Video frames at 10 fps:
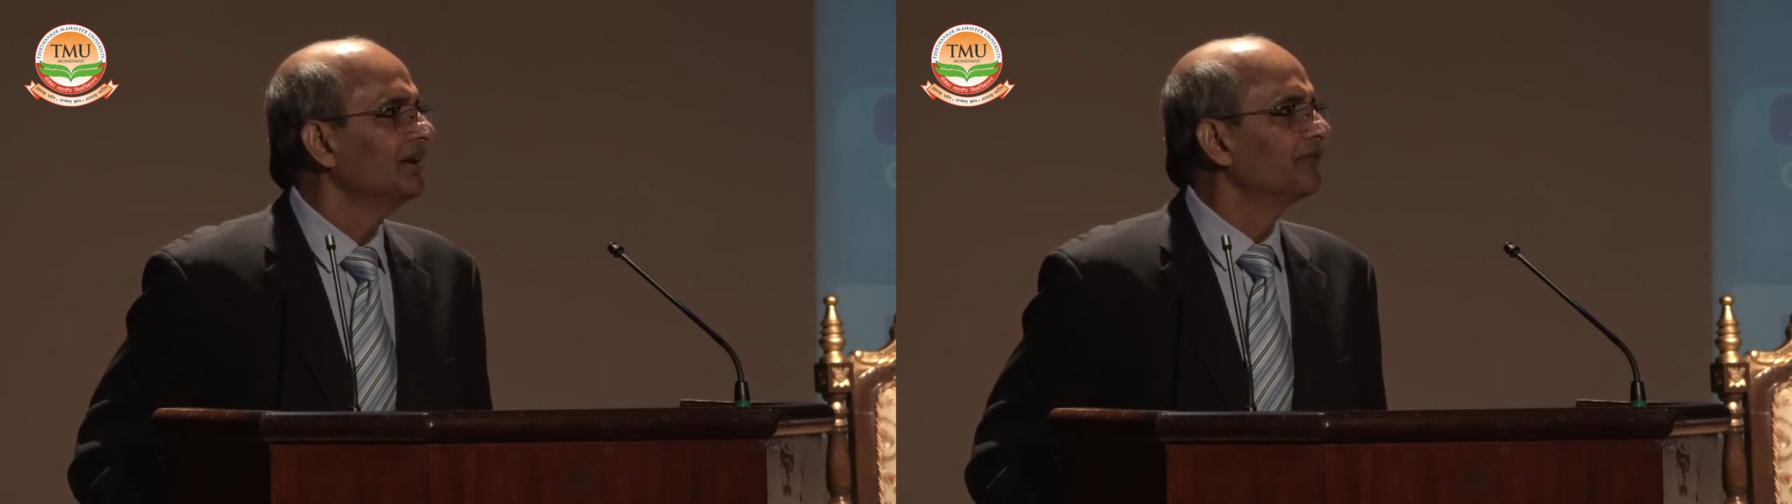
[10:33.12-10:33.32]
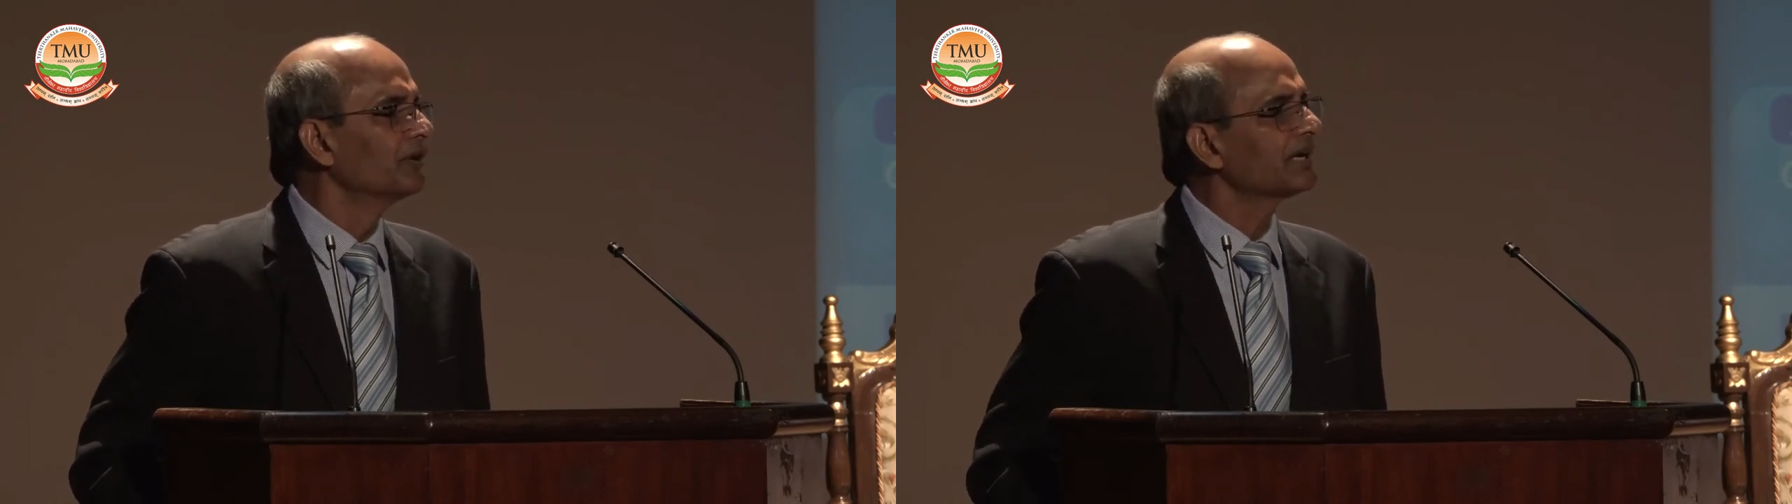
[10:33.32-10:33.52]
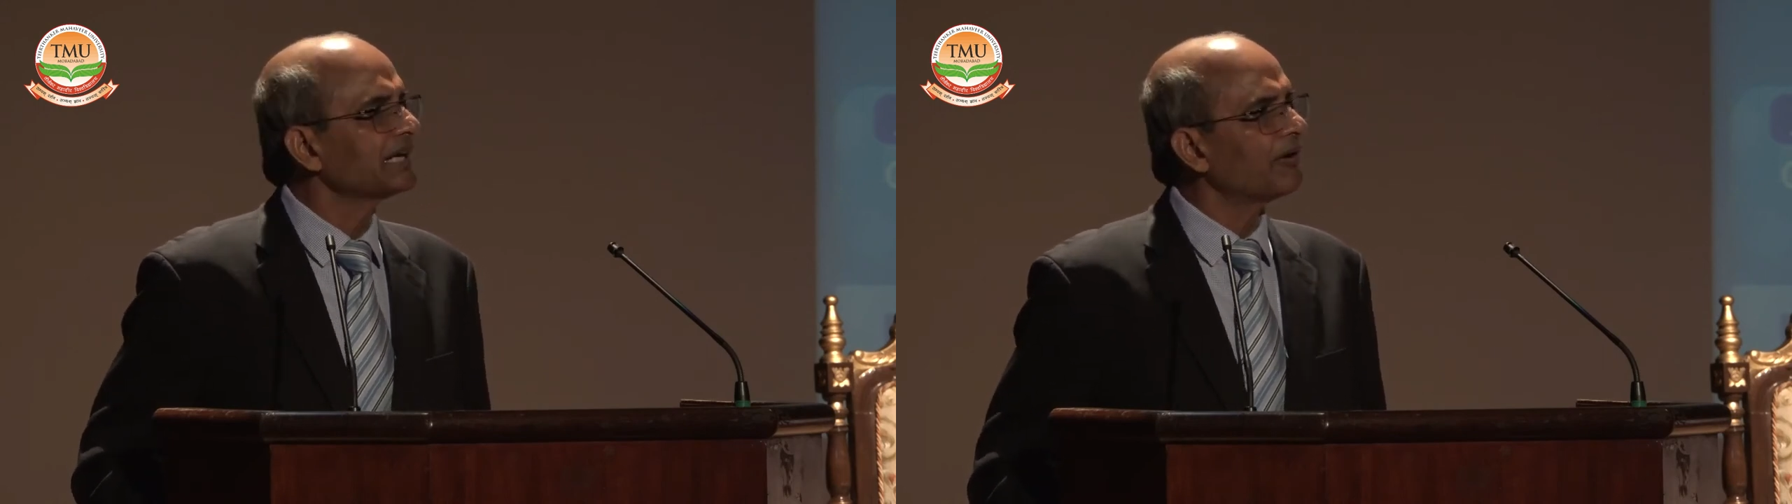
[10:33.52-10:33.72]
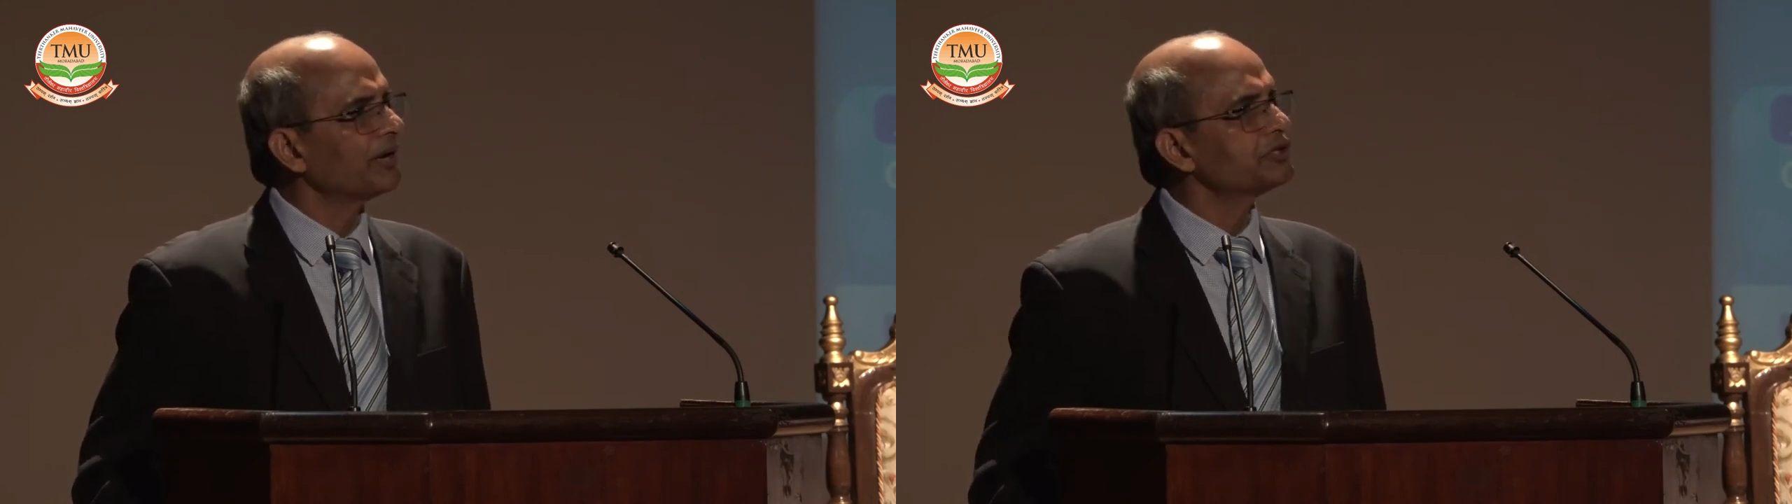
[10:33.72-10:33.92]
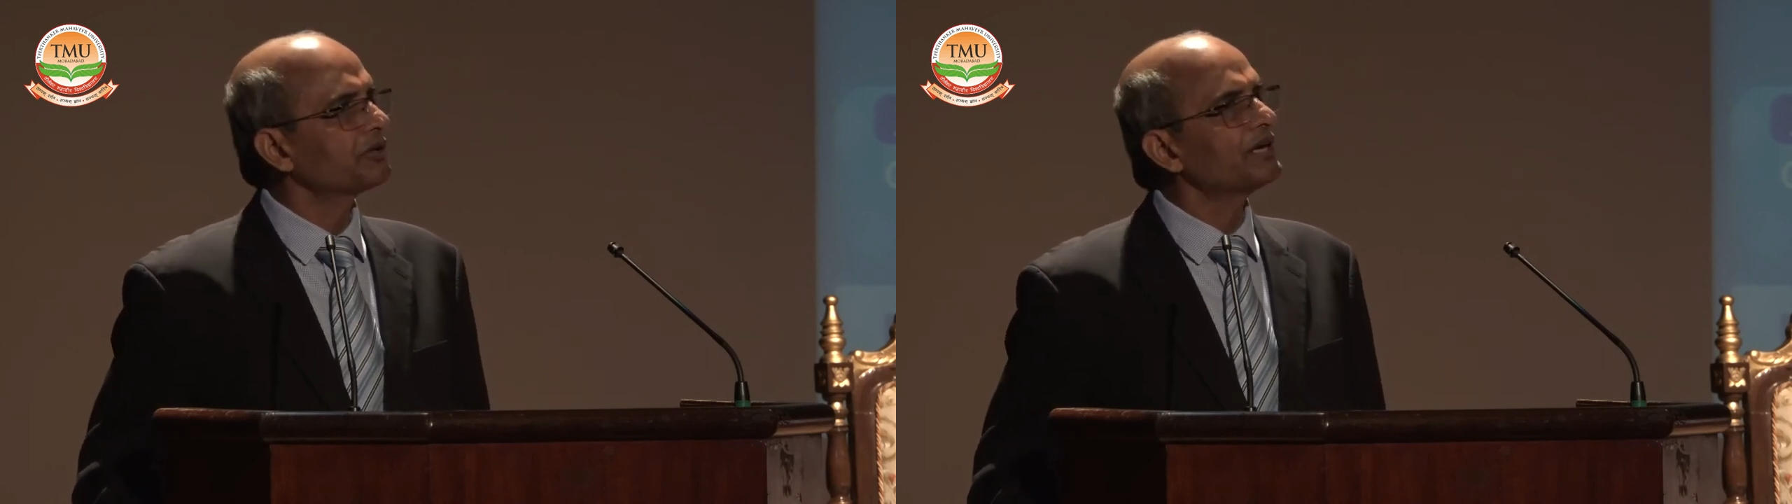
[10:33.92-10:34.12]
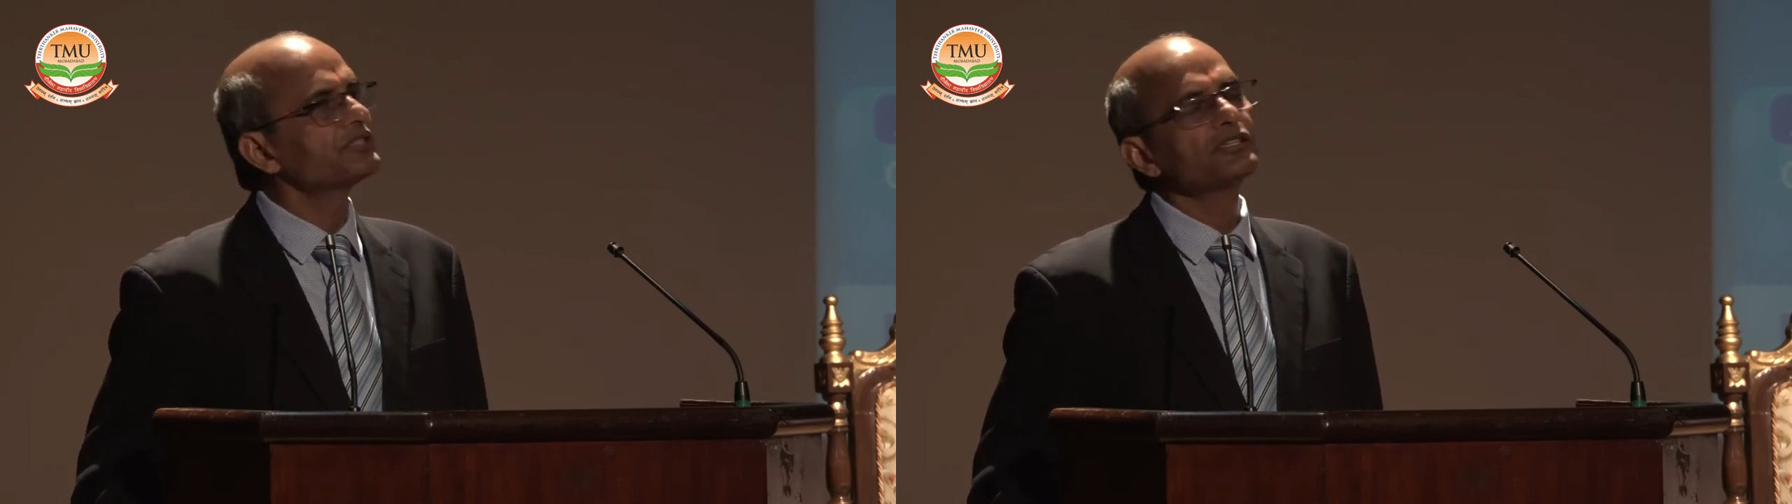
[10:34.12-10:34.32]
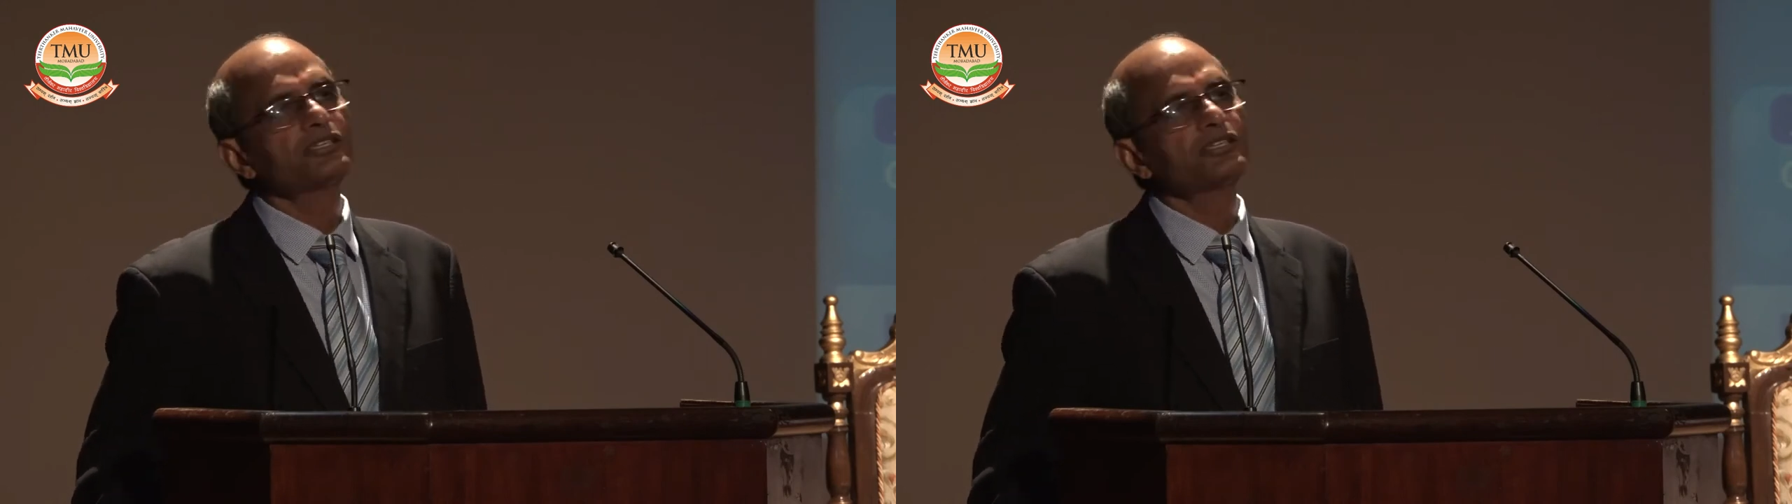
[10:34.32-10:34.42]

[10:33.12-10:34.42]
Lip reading: If you look at our education